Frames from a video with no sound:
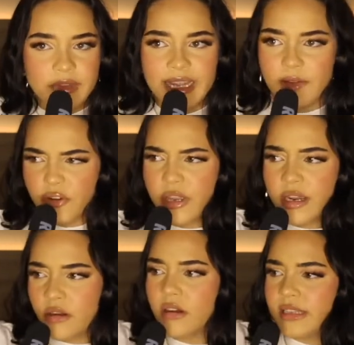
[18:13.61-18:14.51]
Like, if you're
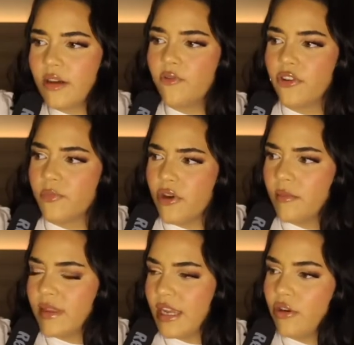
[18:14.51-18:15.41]
getting called out for a
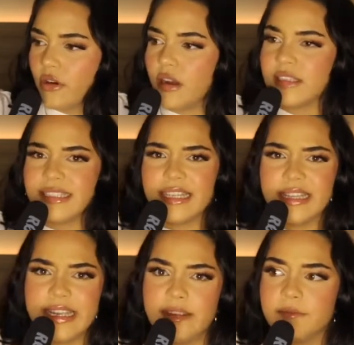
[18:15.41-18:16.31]
problem that you're causing, then
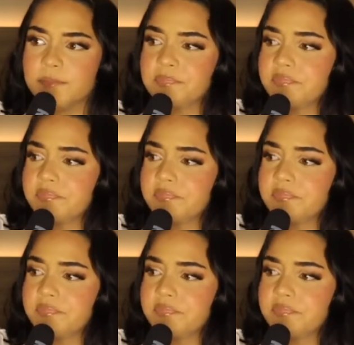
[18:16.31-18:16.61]
leave.